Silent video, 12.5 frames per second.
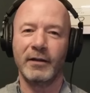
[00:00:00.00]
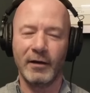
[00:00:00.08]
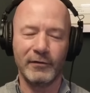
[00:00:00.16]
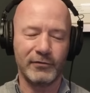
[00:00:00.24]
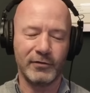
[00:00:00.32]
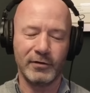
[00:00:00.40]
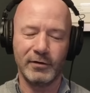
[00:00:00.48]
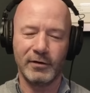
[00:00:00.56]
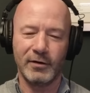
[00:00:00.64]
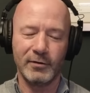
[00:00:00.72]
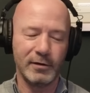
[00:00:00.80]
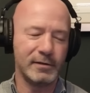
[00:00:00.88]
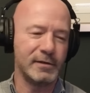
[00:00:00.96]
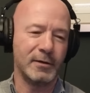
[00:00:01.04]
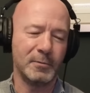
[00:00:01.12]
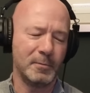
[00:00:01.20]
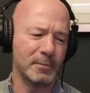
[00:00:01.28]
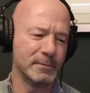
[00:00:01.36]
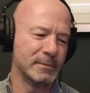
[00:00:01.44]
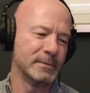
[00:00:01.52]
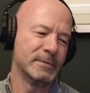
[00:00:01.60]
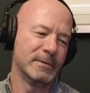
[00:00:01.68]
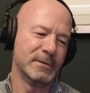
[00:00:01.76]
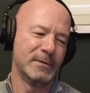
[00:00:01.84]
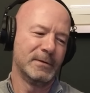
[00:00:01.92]
that for a long time.
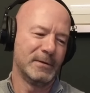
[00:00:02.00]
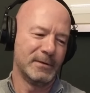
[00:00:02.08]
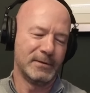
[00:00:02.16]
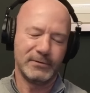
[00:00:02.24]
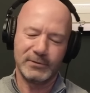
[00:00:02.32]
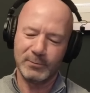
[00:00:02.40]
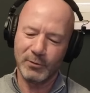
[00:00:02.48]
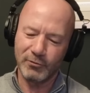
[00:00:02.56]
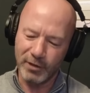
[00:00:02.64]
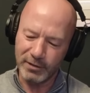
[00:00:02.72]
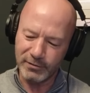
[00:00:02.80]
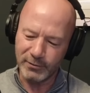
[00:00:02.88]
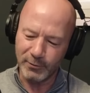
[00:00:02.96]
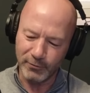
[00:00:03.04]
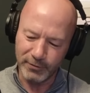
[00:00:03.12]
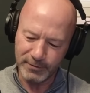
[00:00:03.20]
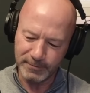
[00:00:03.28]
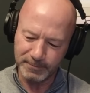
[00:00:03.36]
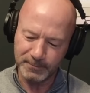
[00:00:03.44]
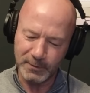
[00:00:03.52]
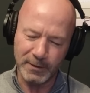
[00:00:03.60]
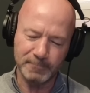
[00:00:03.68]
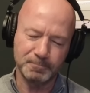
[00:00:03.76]
Some great stories. Yeah.